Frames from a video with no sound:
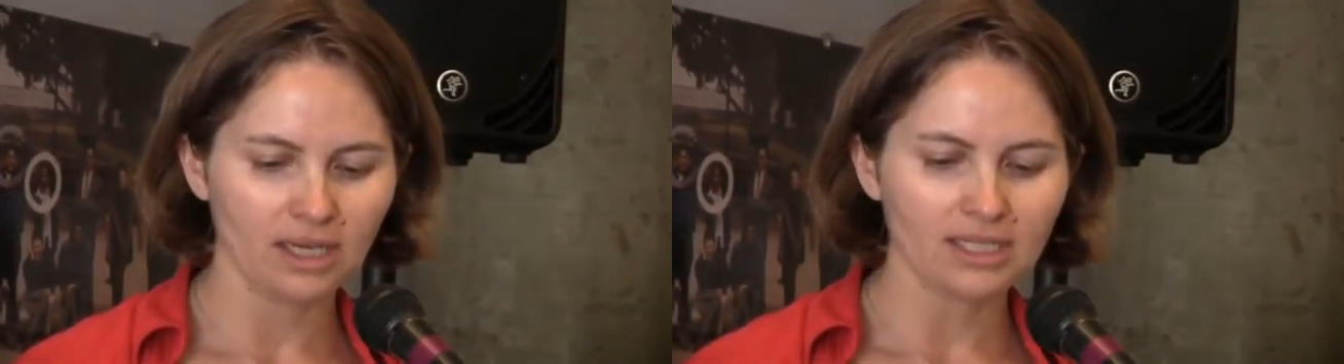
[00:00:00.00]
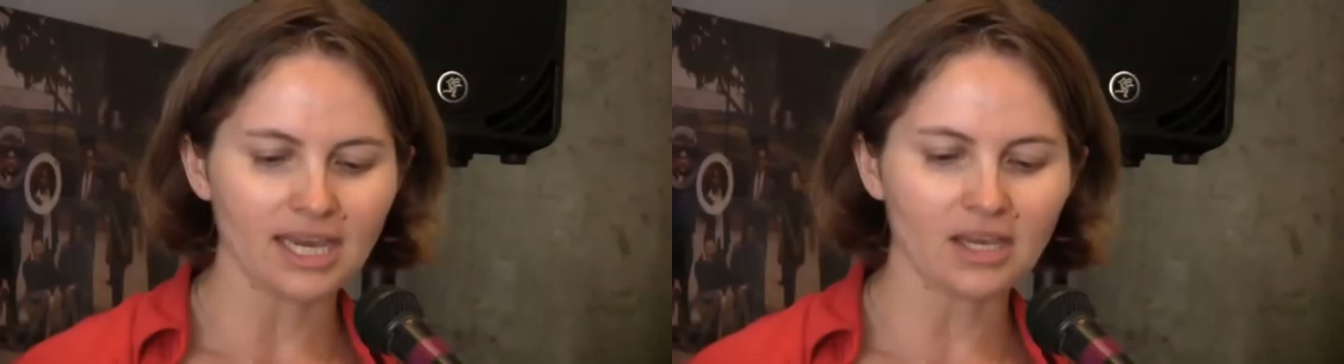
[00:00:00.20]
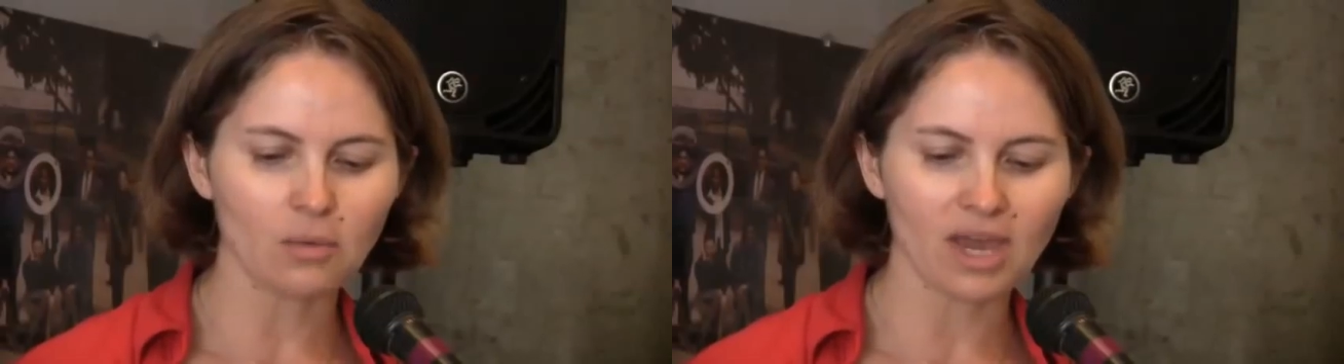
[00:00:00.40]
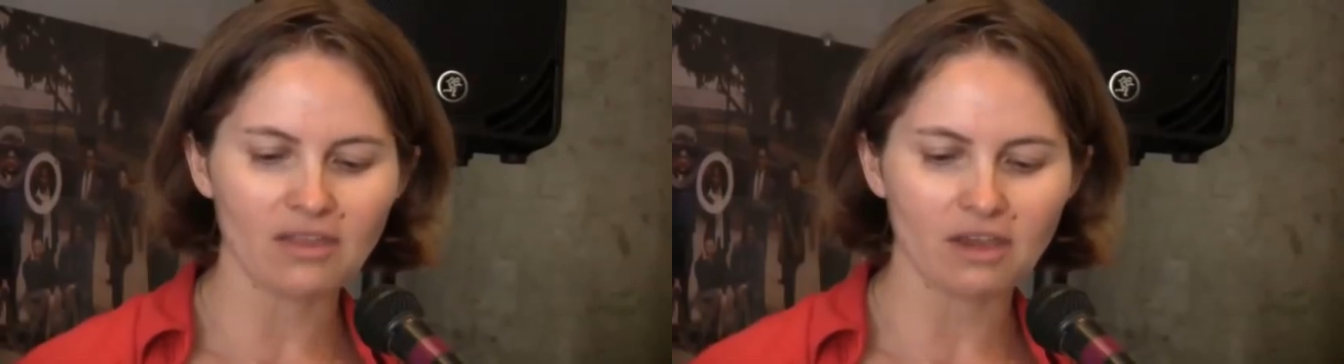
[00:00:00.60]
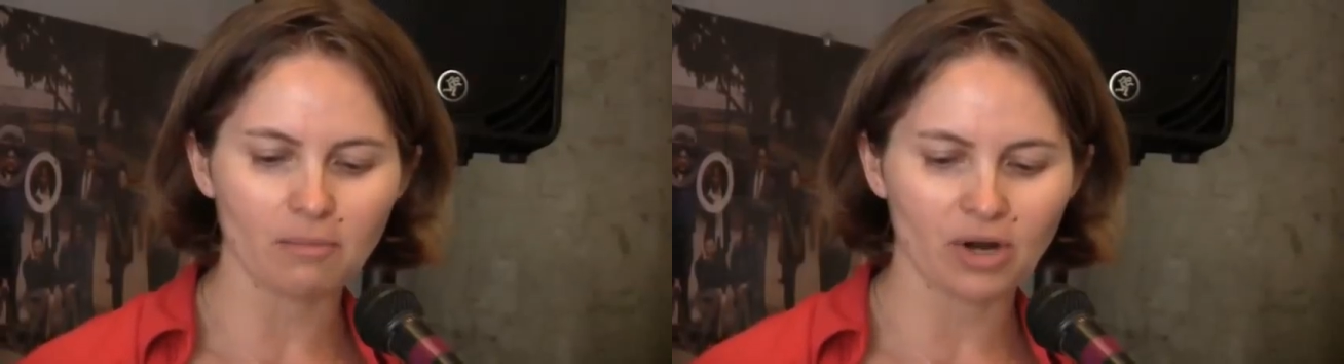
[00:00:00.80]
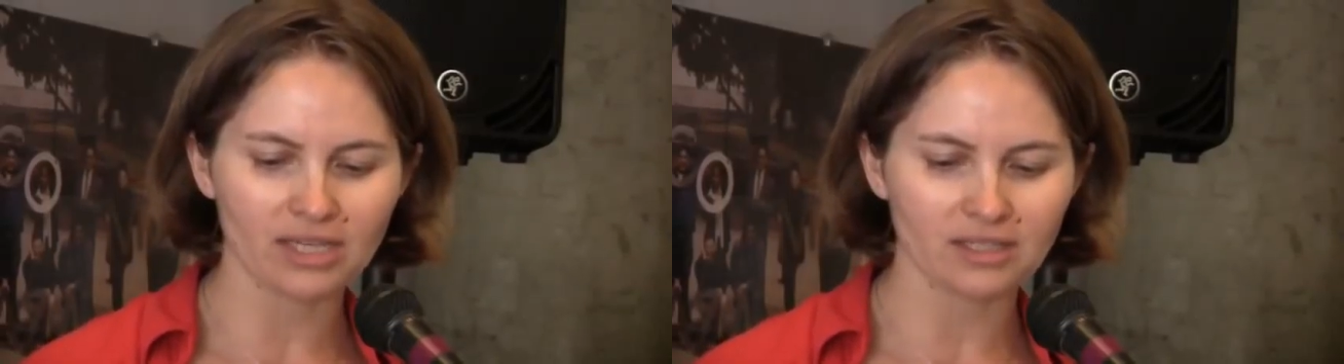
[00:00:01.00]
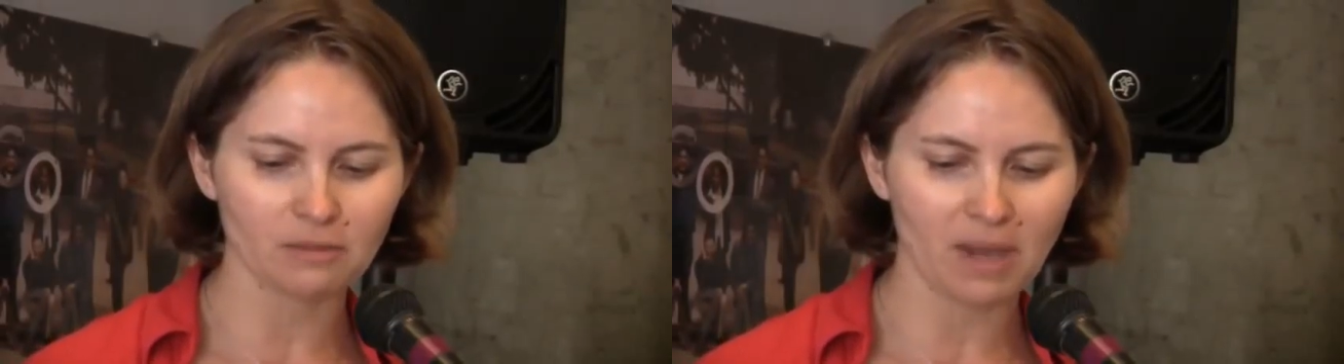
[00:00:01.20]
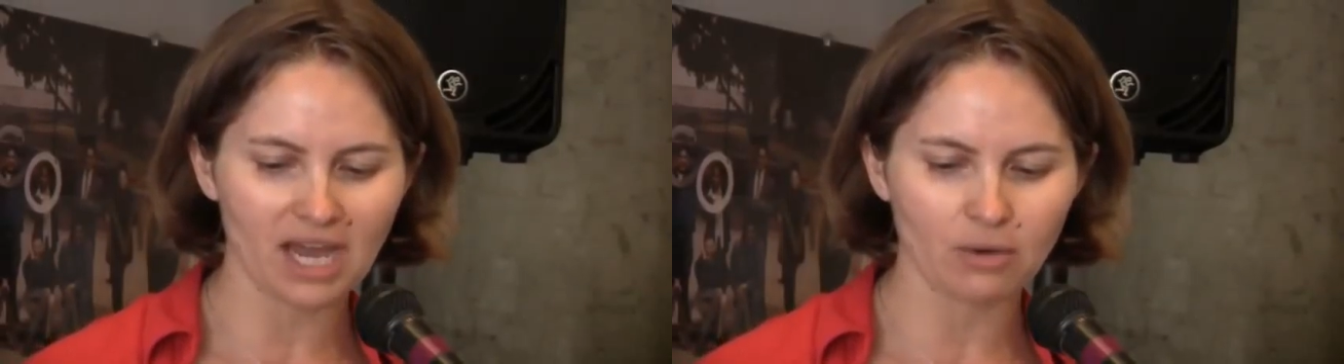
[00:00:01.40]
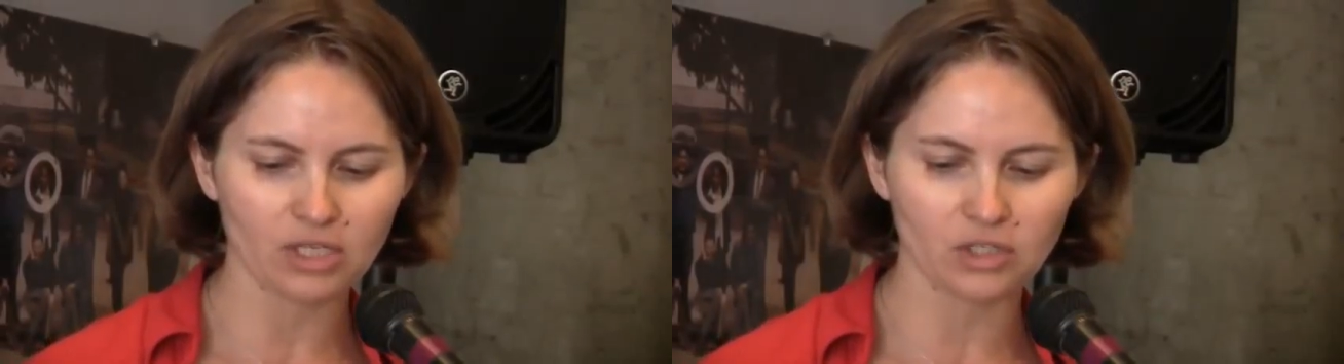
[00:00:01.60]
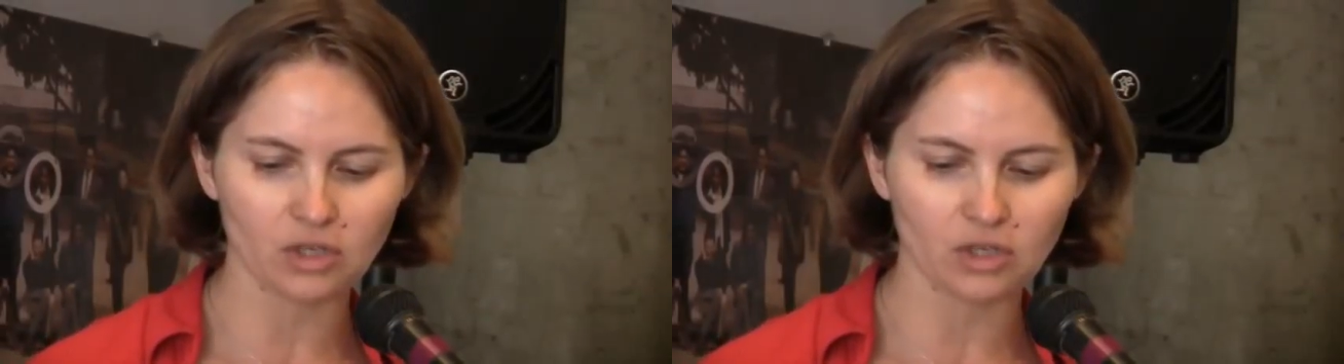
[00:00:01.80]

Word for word: take away the oppressor's power to